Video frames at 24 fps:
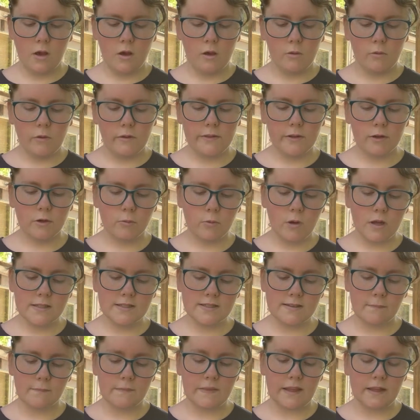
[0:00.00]
Well, there was
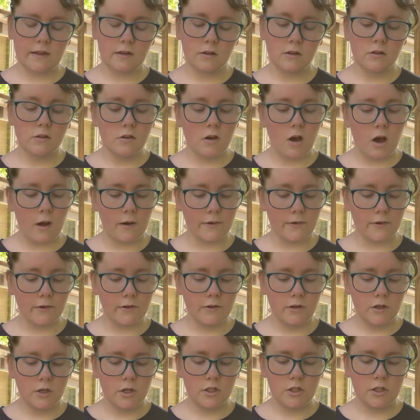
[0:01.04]
something. Connor,
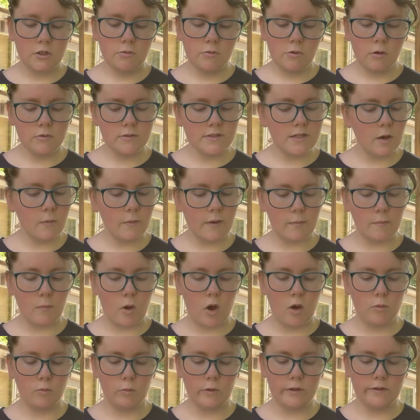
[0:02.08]
you won't tell my
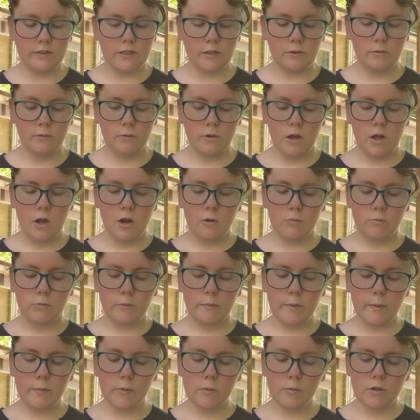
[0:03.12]
mom, will you?
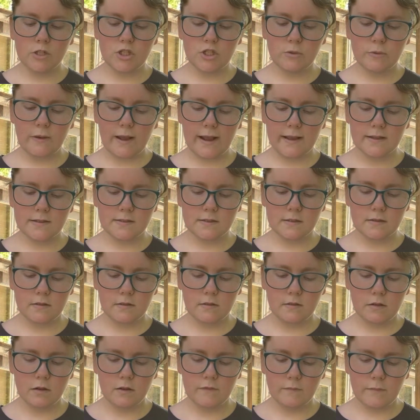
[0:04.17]
Remember what you asked
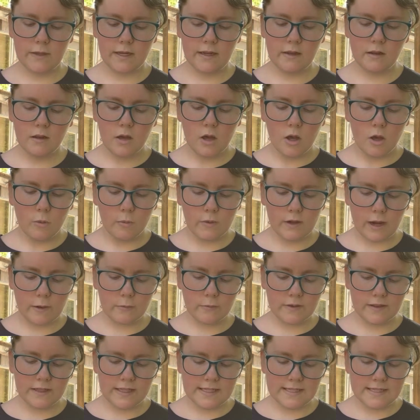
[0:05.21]
of me. When I
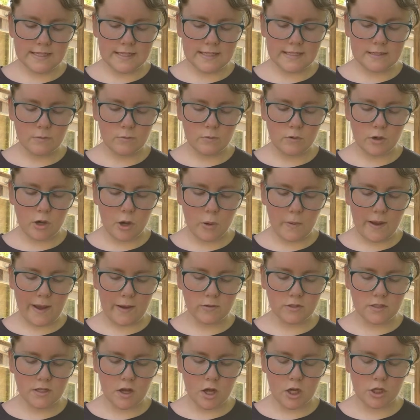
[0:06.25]
release this, it will go
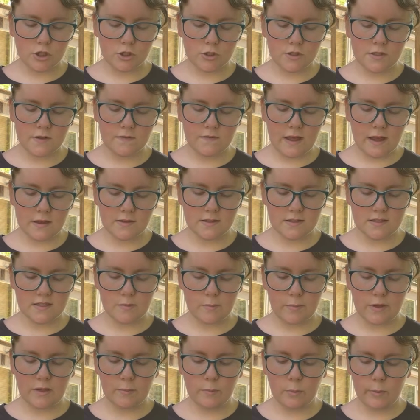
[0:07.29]
out to hundreds of thousands of
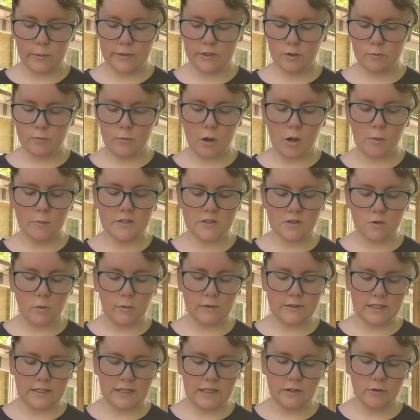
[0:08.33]
people. Your mom is
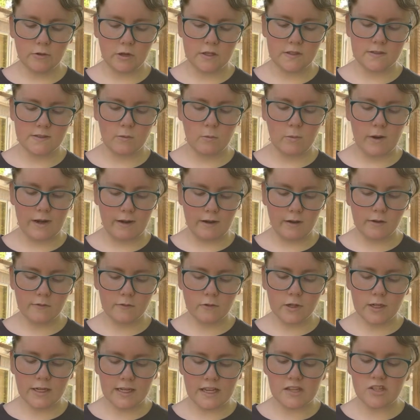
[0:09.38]
going to hear it, so whatever
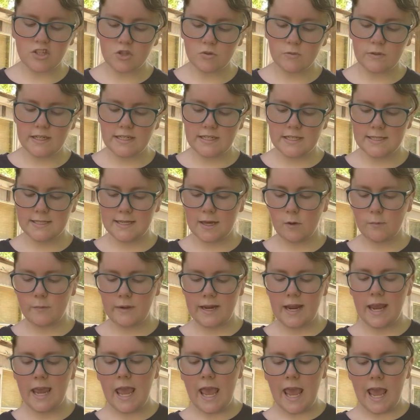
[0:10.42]
it is, you need to tell me,
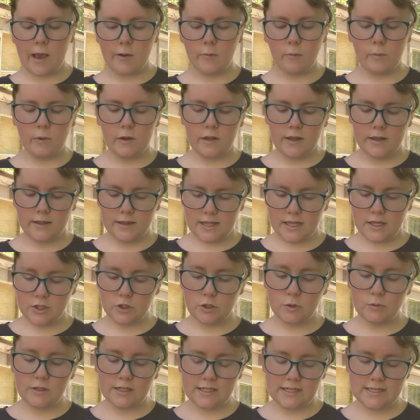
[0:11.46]
and what, then
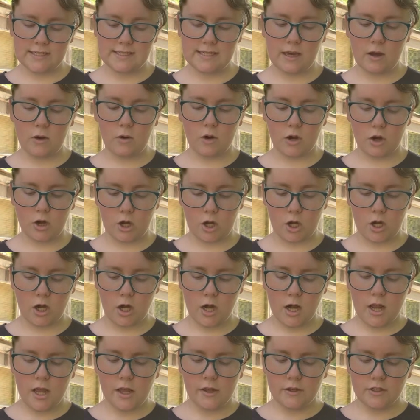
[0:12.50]
you need to tell her.
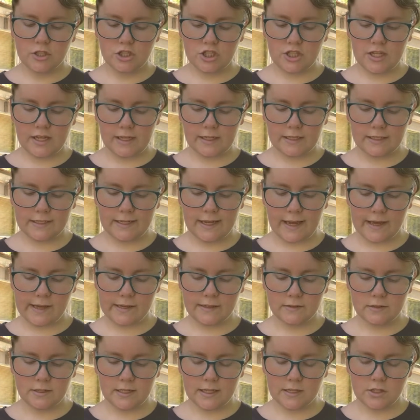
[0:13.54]
Shit, yeah,
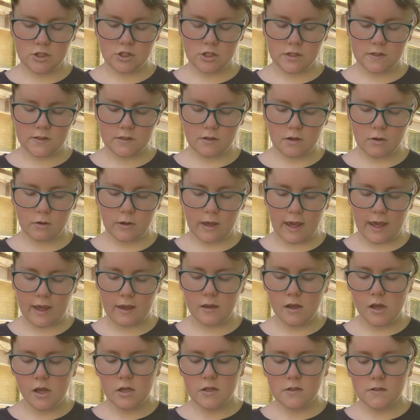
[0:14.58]
it's just, okay.
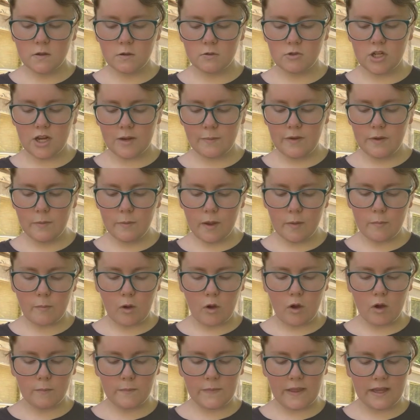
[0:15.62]
So Jamie and my
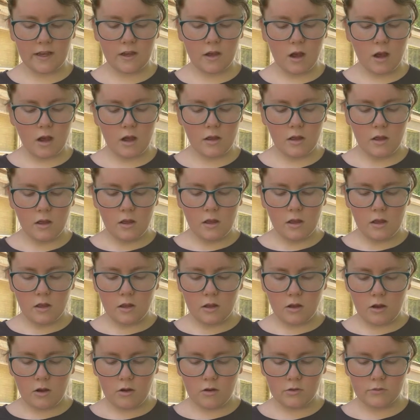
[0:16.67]
mom, they got
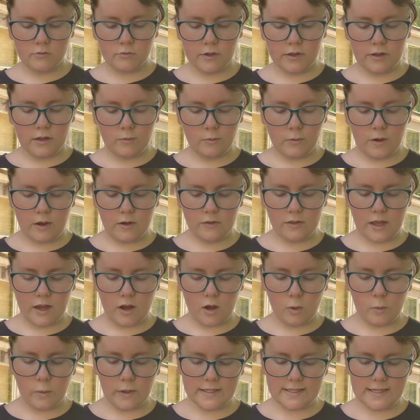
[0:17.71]
on really well. They
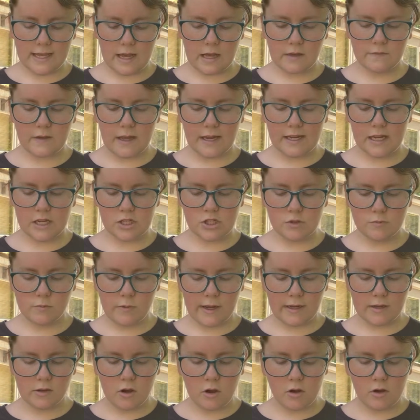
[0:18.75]
always have. I guess you
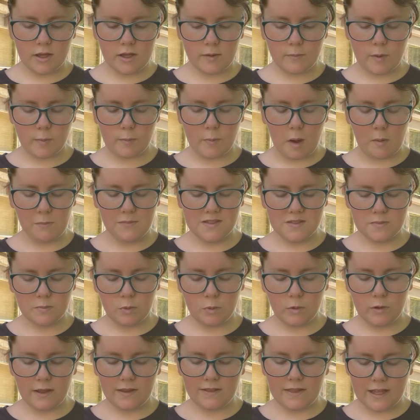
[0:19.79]
might call him a mama's
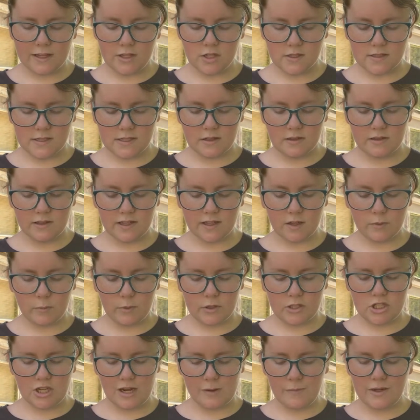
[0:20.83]
boy. They just click, but
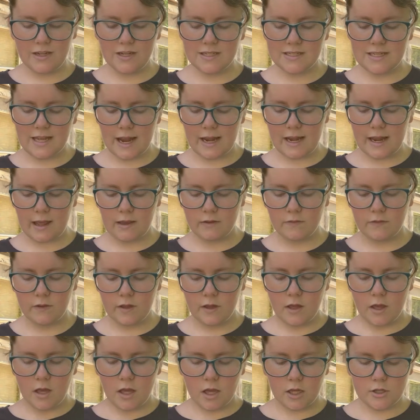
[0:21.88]
Jamie and Dad have
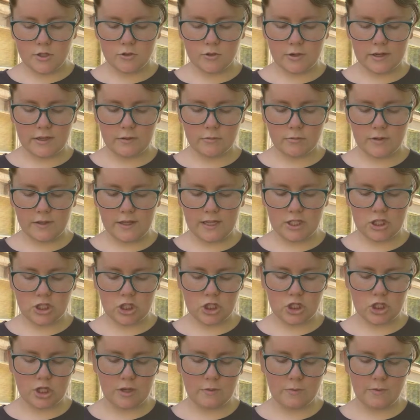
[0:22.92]
a tricky
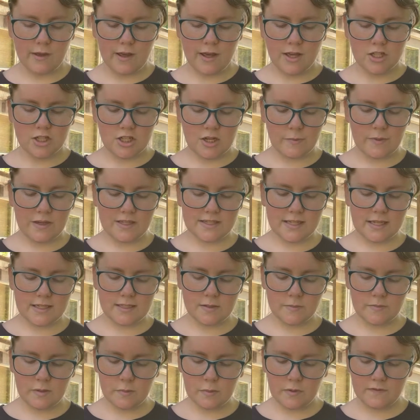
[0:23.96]
relationship. Jamie said to
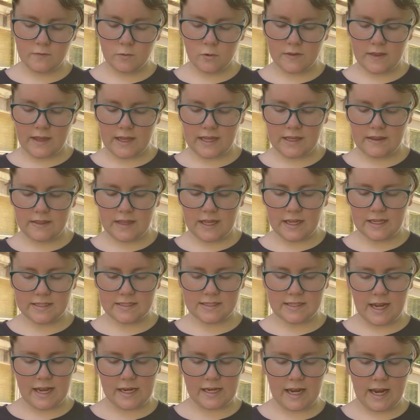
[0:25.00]
me before that he thinks
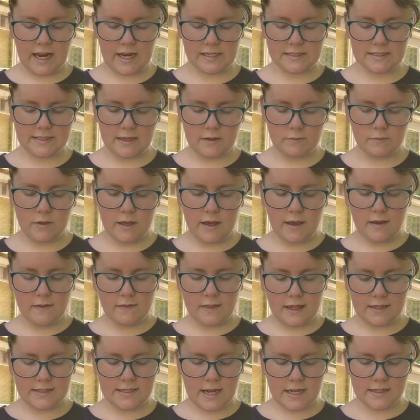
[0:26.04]
Dad hates him,
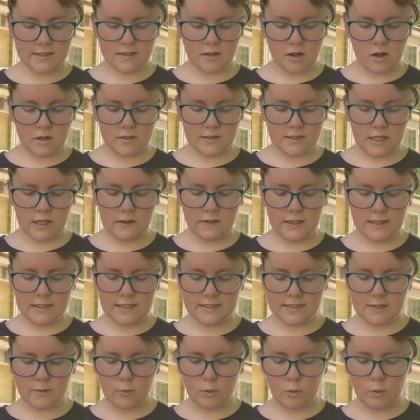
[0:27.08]
that Dad's constantly
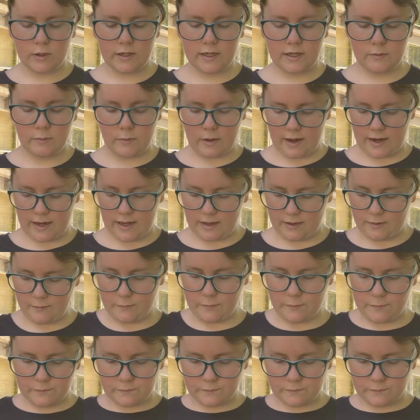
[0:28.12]
disappointed by him.